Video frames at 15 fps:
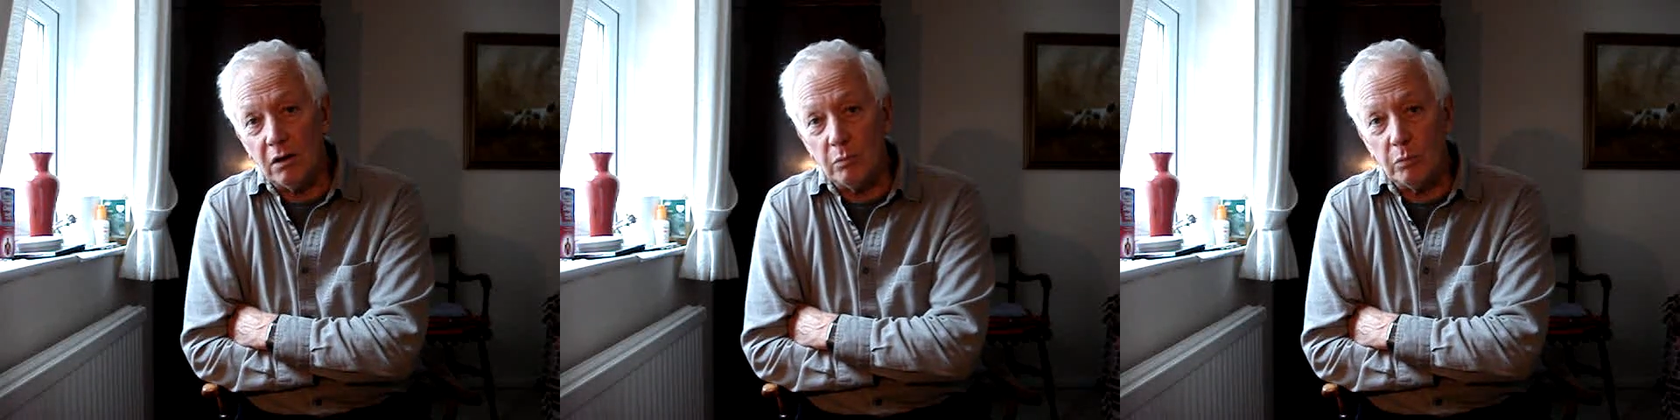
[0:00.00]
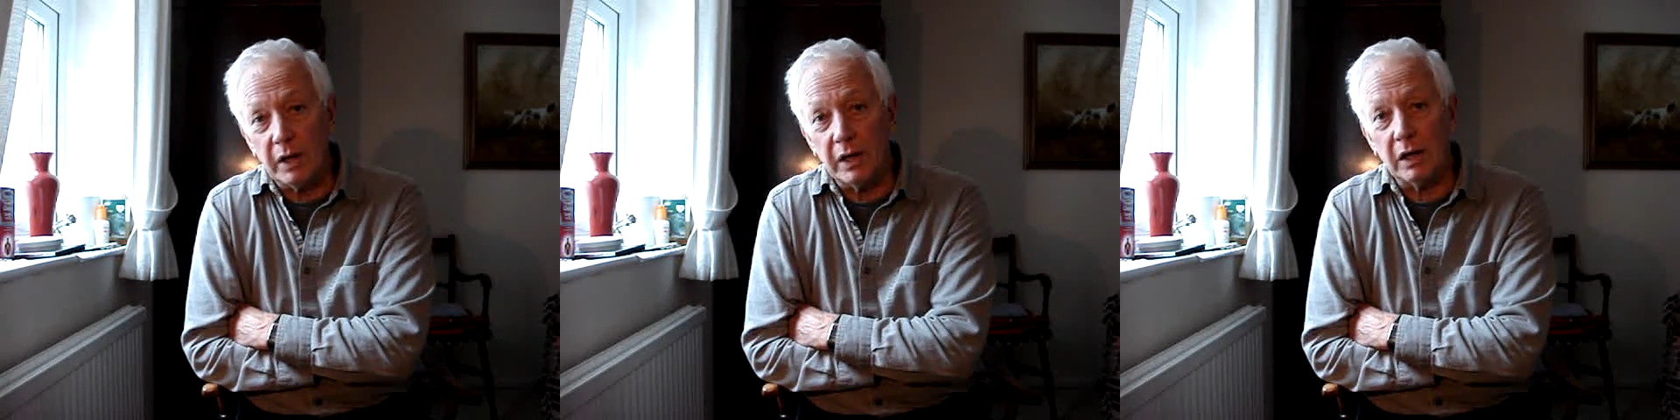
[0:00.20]

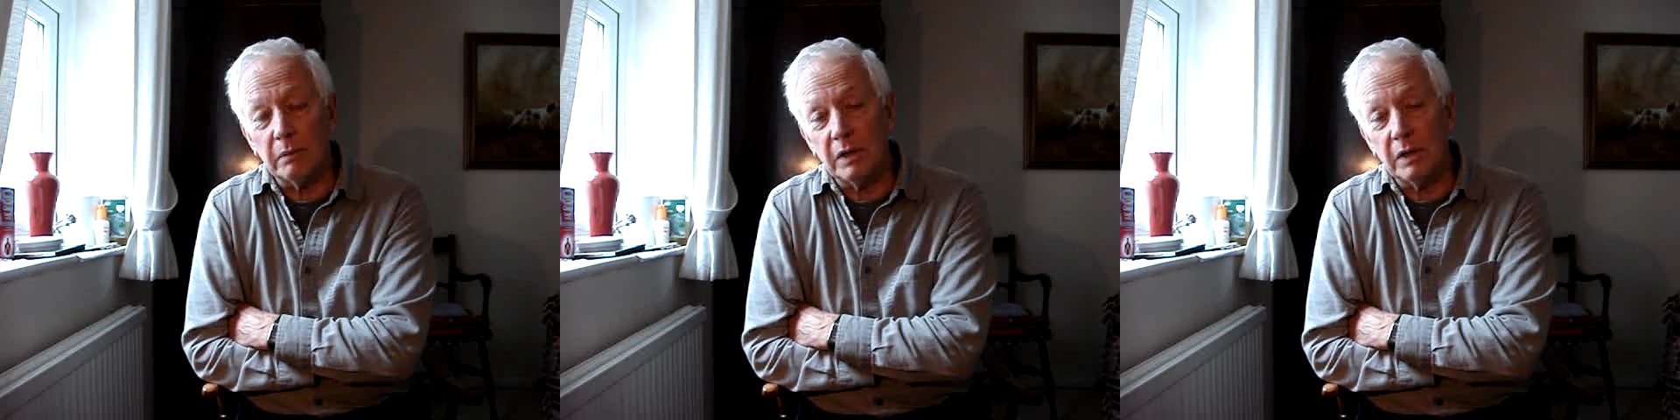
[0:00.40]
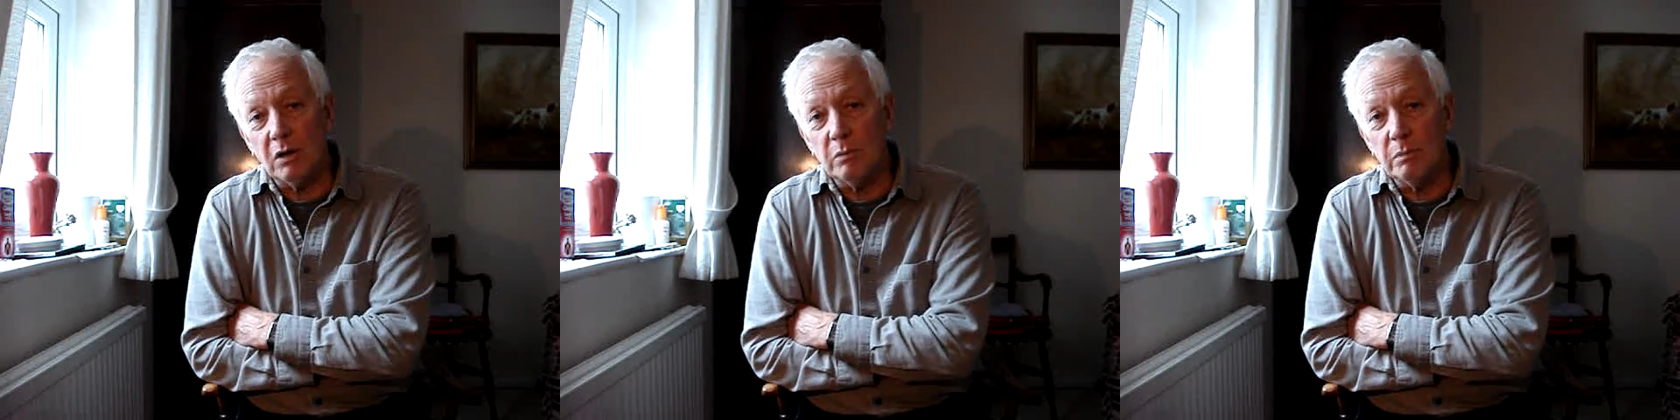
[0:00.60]
I went
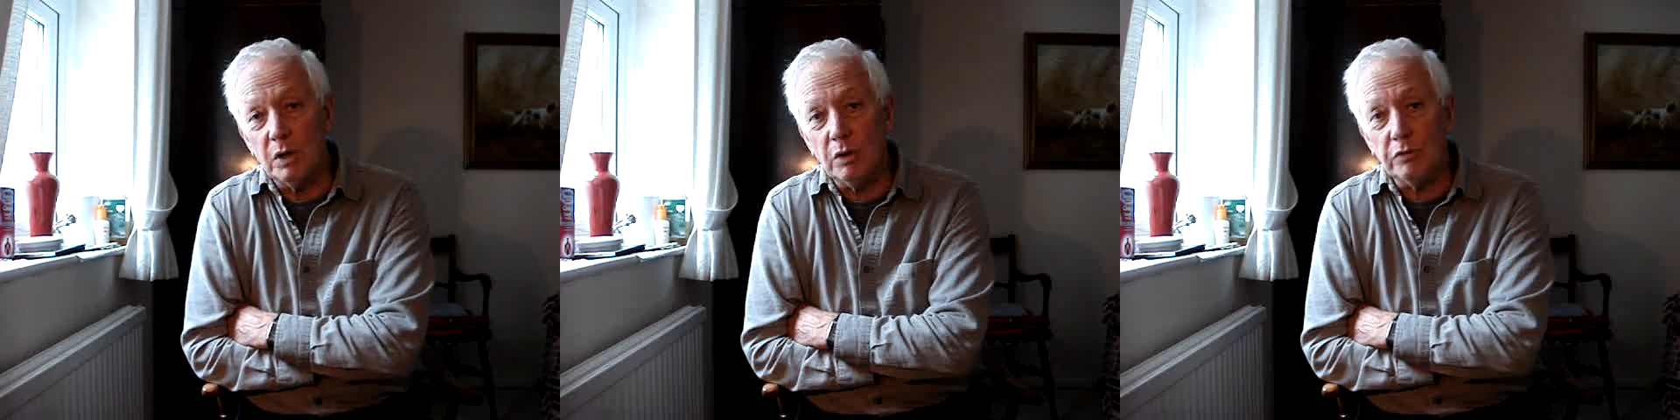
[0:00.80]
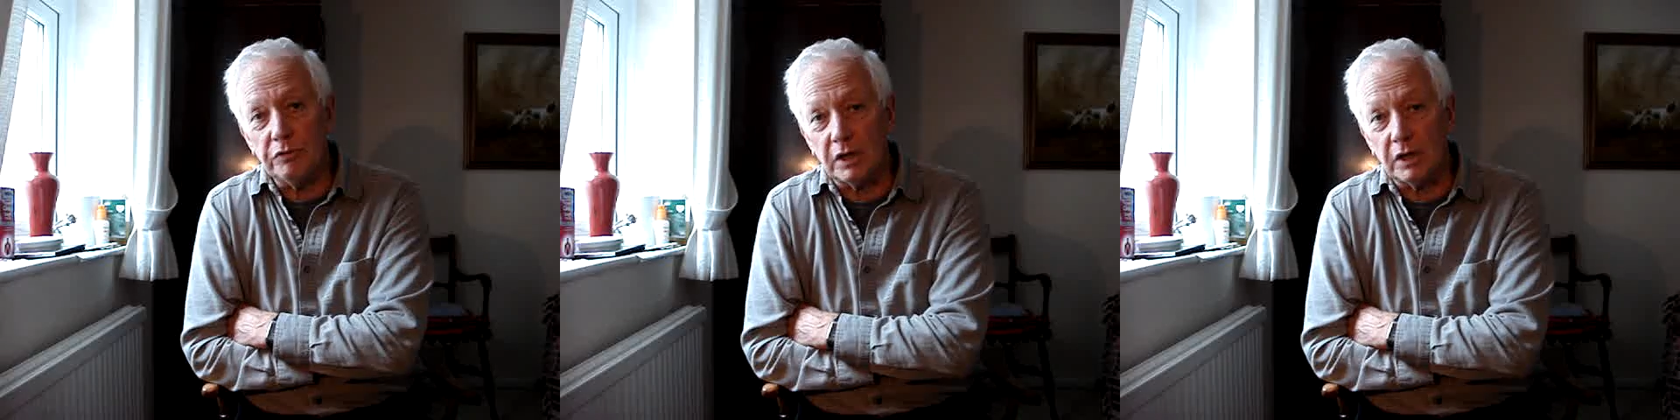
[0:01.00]
up the old
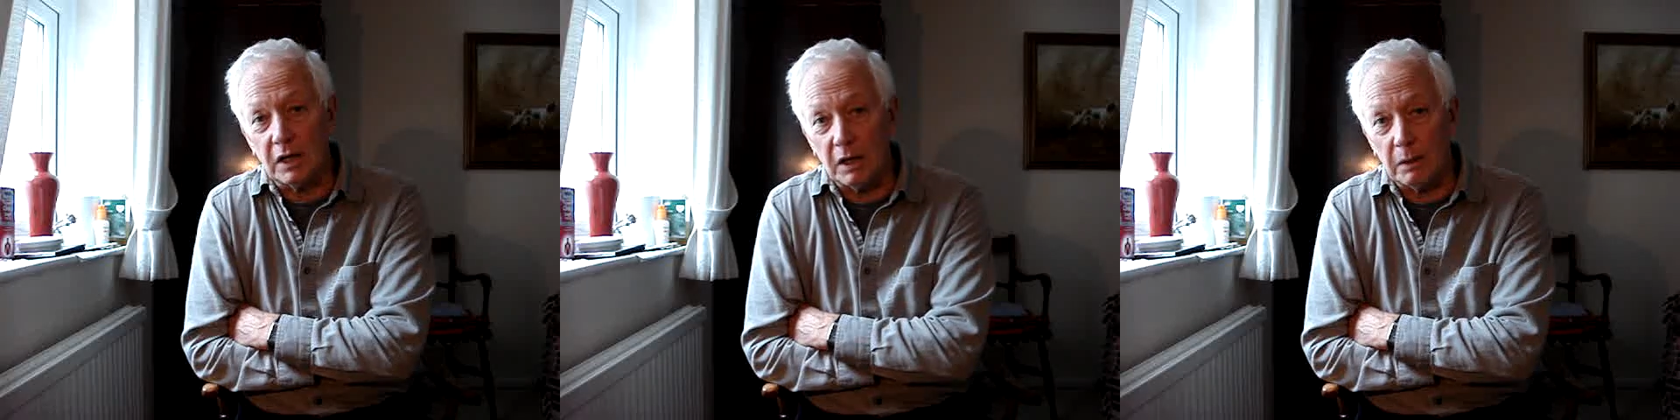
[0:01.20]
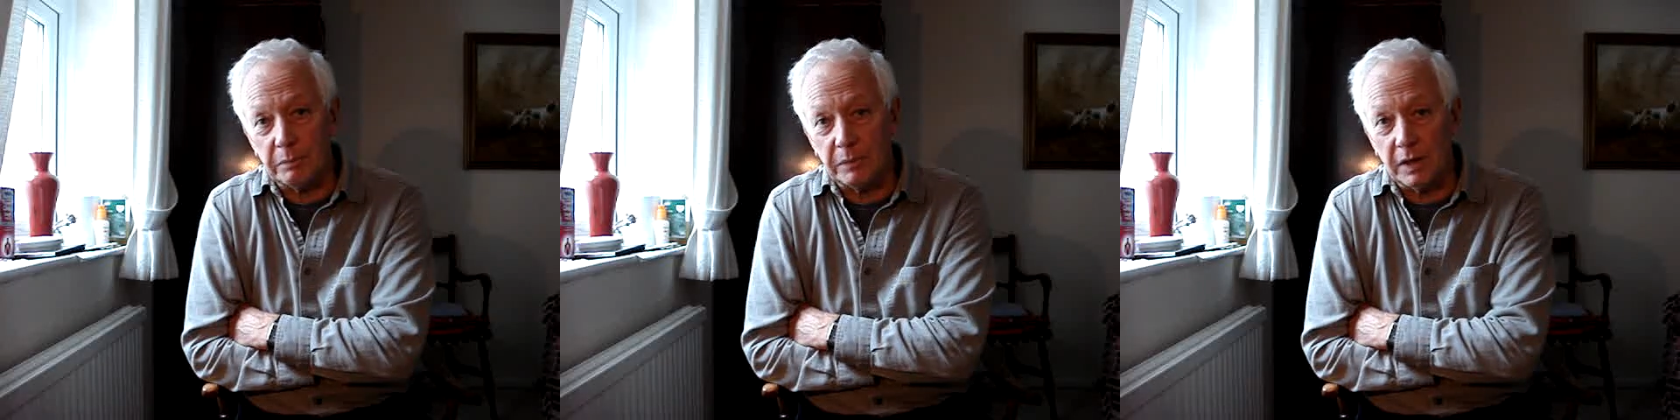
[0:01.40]
music
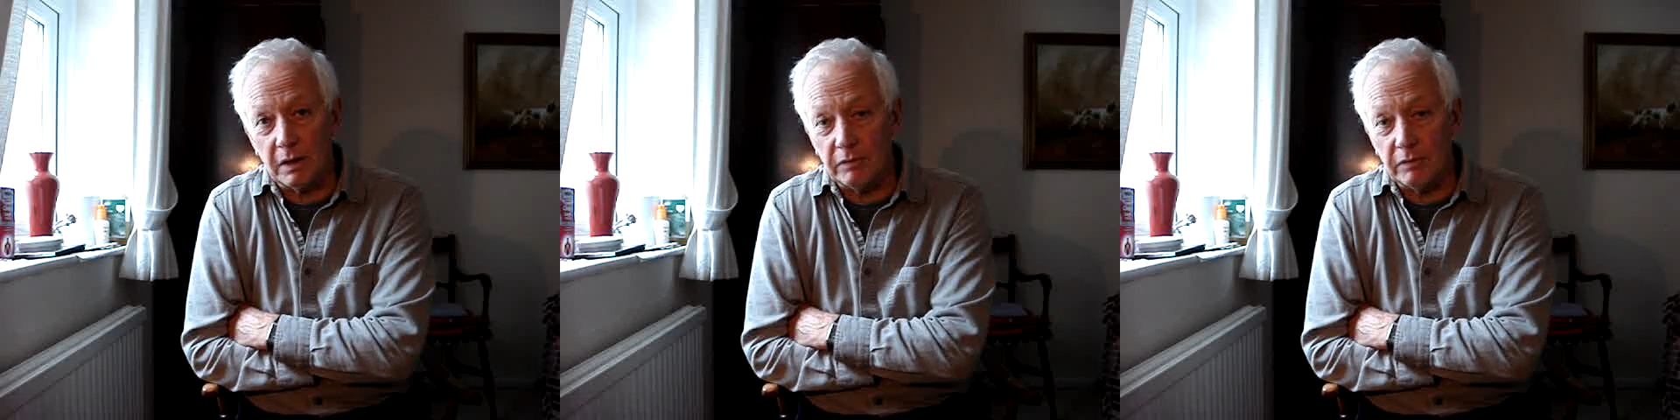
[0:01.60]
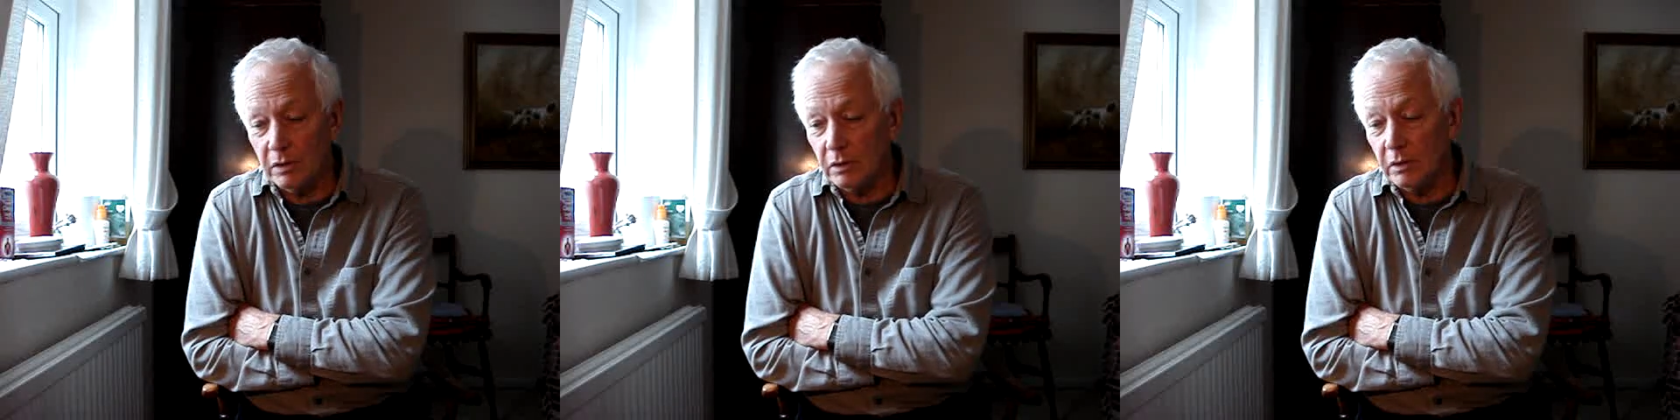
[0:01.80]
club the
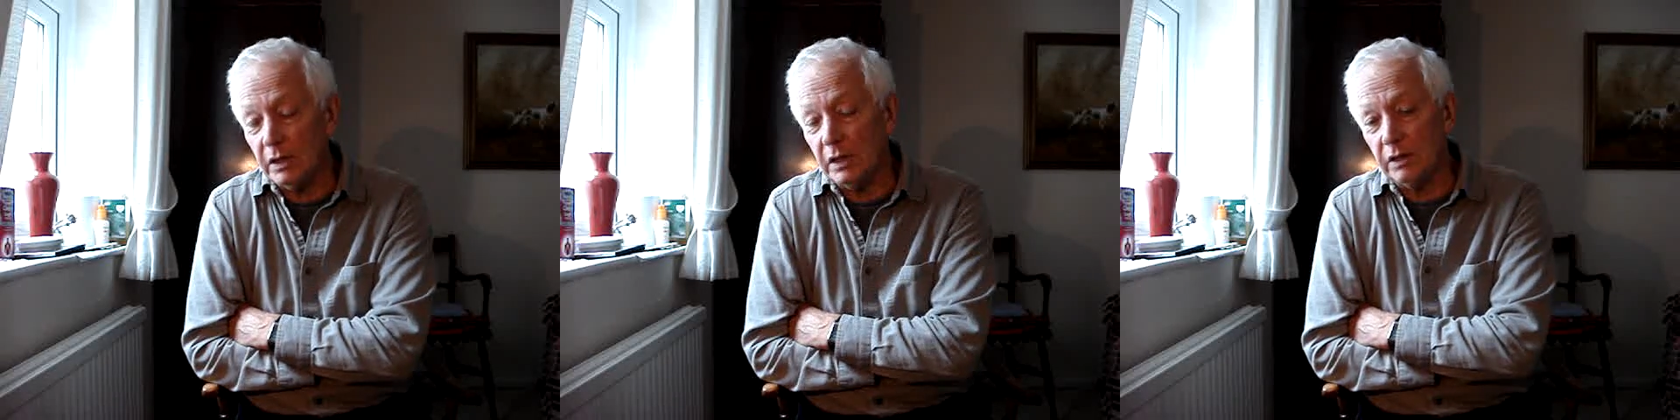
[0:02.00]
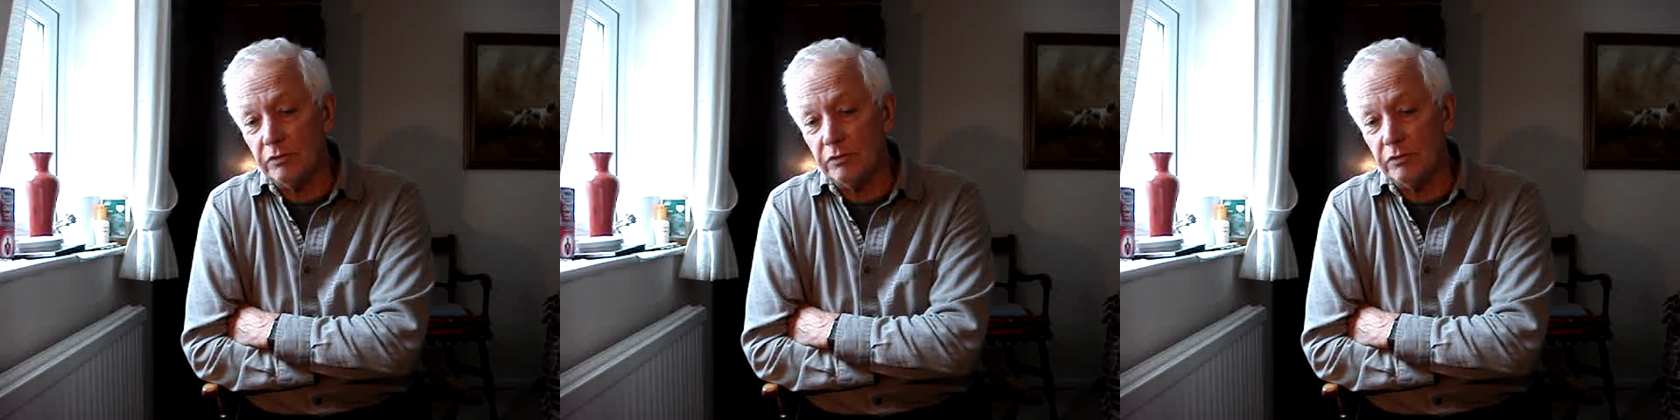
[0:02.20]
other night,